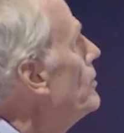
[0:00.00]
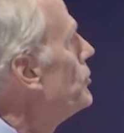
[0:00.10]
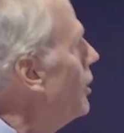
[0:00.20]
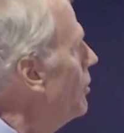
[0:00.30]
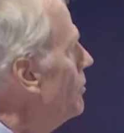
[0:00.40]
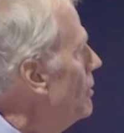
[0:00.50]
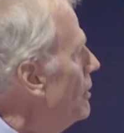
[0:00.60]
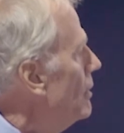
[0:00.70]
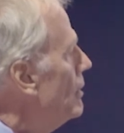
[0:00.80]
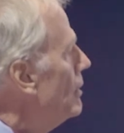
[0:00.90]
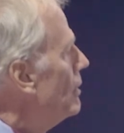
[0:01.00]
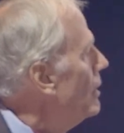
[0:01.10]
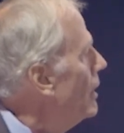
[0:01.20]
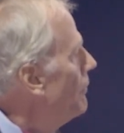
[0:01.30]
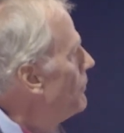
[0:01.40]
So,
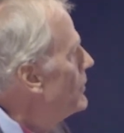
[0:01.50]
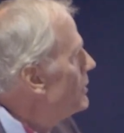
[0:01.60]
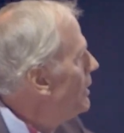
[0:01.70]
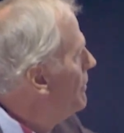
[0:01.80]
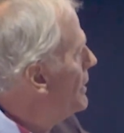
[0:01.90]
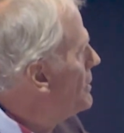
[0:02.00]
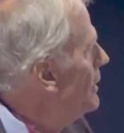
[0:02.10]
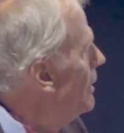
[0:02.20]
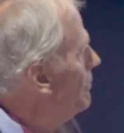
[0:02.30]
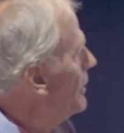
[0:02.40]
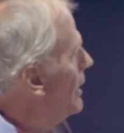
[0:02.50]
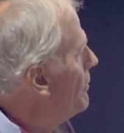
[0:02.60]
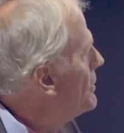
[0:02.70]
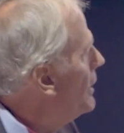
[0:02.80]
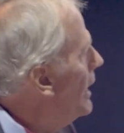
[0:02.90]
oh, this got messed up, but I
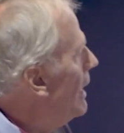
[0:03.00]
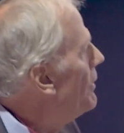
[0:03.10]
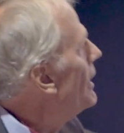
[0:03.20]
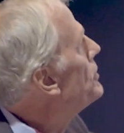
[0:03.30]
would say, how would I